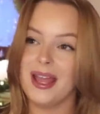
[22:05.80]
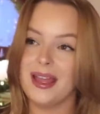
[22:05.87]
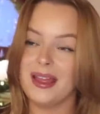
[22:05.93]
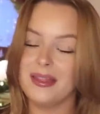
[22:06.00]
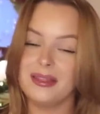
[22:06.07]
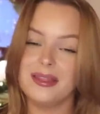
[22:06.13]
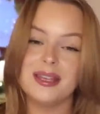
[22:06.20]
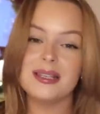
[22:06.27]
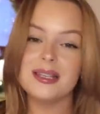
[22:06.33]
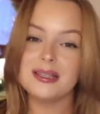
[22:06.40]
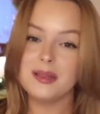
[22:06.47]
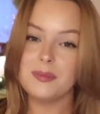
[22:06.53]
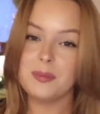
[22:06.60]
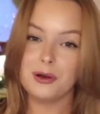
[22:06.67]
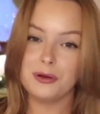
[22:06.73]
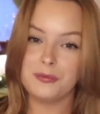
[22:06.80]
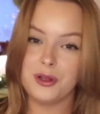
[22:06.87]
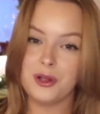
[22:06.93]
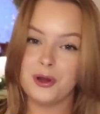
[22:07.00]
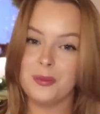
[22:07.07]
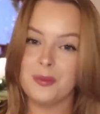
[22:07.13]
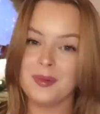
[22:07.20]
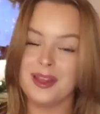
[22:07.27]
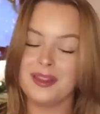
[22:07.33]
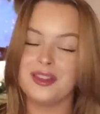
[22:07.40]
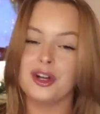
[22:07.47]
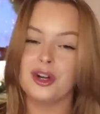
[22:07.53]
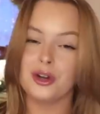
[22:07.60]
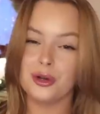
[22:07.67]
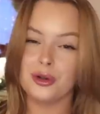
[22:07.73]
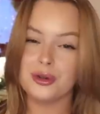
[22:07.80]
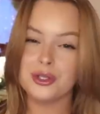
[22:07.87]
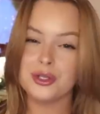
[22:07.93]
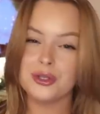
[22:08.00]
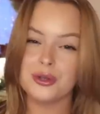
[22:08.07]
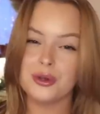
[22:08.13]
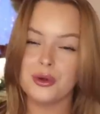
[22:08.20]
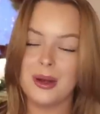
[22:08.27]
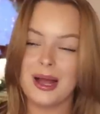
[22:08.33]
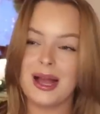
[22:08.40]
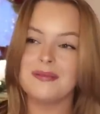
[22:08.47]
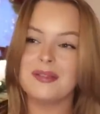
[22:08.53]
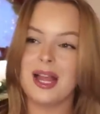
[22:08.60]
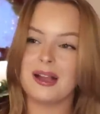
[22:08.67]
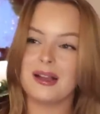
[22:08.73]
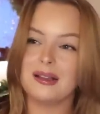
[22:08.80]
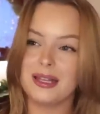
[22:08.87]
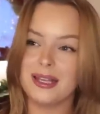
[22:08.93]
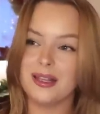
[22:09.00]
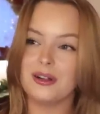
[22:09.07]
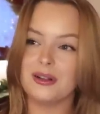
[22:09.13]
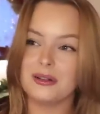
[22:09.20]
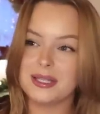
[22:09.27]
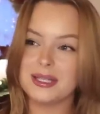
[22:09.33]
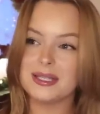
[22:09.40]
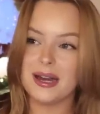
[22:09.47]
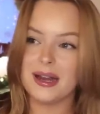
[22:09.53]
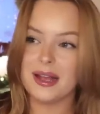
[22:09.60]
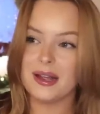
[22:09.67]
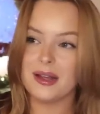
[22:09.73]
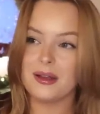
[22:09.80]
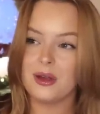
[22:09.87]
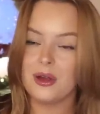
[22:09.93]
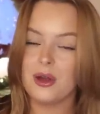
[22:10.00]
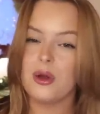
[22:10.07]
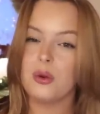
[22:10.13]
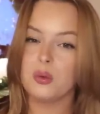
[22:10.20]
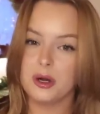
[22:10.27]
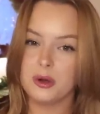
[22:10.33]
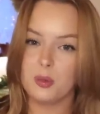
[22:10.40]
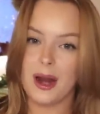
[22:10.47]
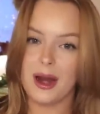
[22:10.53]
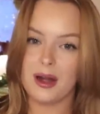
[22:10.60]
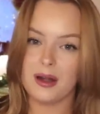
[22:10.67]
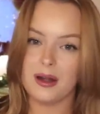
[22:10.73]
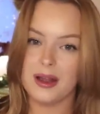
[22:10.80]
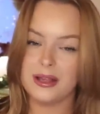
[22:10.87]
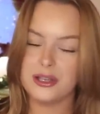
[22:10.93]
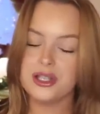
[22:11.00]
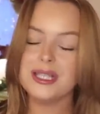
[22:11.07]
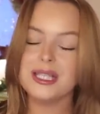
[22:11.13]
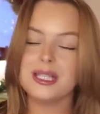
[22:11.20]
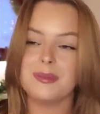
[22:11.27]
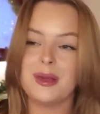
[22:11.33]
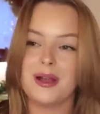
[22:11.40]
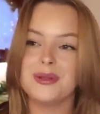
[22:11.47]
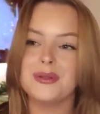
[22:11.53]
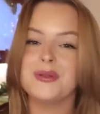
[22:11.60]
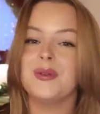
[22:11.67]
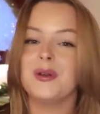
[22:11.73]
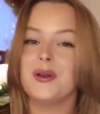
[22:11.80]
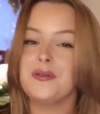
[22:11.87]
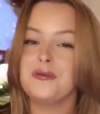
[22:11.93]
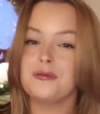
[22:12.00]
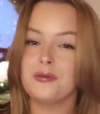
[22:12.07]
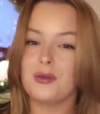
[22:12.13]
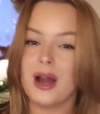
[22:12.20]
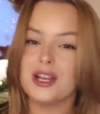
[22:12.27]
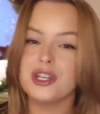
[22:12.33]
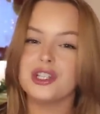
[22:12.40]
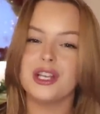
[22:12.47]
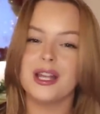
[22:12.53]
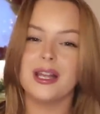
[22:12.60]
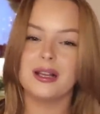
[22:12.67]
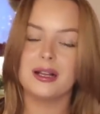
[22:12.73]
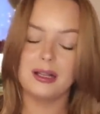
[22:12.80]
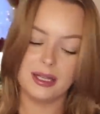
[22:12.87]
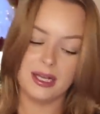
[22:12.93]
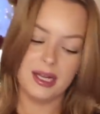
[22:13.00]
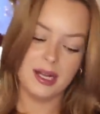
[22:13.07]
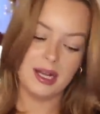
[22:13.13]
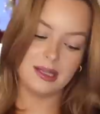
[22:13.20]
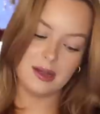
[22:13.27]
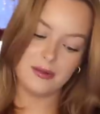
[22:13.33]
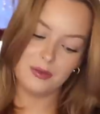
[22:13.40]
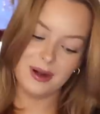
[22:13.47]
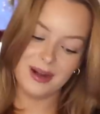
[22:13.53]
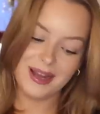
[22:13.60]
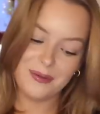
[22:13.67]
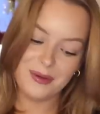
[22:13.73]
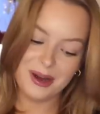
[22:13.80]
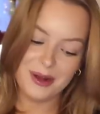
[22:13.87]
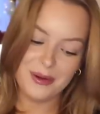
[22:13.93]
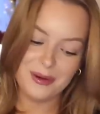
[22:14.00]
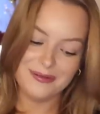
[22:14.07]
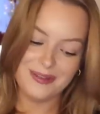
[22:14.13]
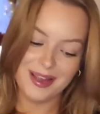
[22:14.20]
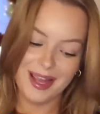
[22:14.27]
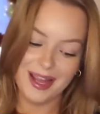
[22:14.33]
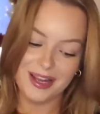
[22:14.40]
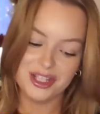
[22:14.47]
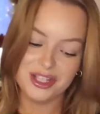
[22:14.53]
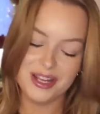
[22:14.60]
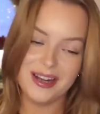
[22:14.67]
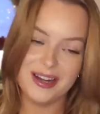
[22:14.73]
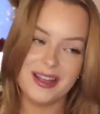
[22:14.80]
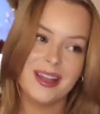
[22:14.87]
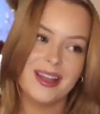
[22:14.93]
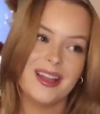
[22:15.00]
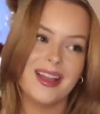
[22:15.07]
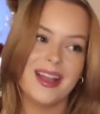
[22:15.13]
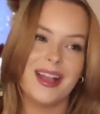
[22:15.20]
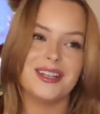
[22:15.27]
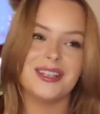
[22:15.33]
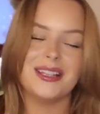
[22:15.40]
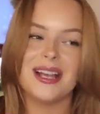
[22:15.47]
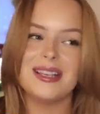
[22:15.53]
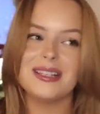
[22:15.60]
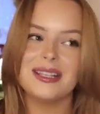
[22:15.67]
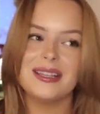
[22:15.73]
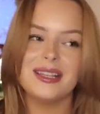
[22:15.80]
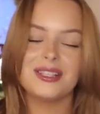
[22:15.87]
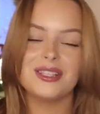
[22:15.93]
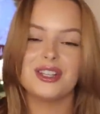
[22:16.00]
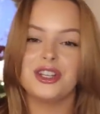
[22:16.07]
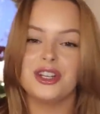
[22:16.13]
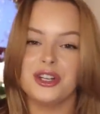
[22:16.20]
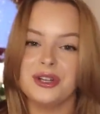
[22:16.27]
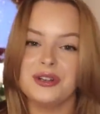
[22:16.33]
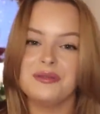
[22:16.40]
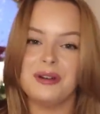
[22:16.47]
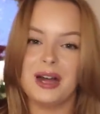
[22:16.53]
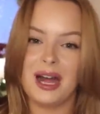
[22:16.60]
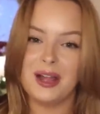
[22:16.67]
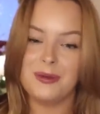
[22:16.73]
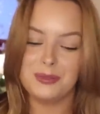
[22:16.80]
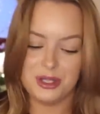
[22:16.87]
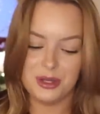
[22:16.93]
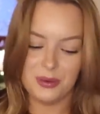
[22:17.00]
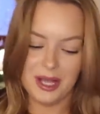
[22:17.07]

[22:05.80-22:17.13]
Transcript: This is the perfume that the girls who have that clean girl aesthetic would wear. It just smells very fresh and clean. I love wearing it when I go on vacation. Just has like this good vibe to